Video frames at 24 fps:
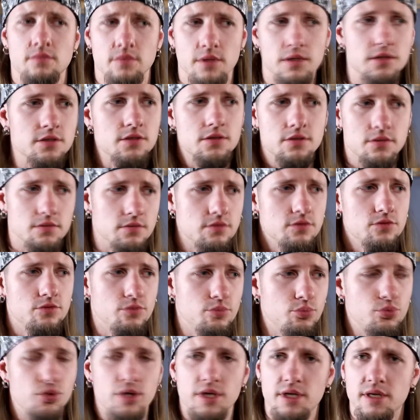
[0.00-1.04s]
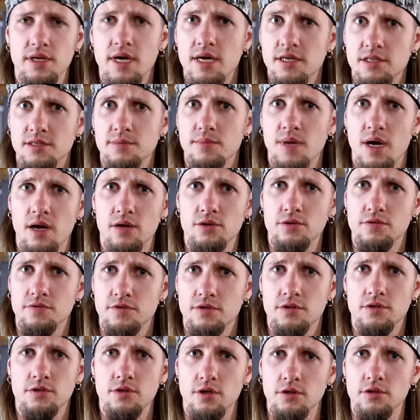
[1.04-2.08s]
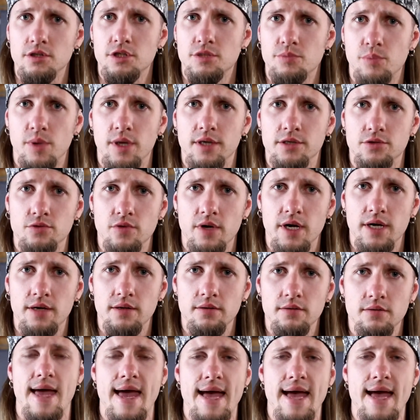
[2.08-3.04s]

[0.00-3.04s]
It's pretty nice amount of storage space, right?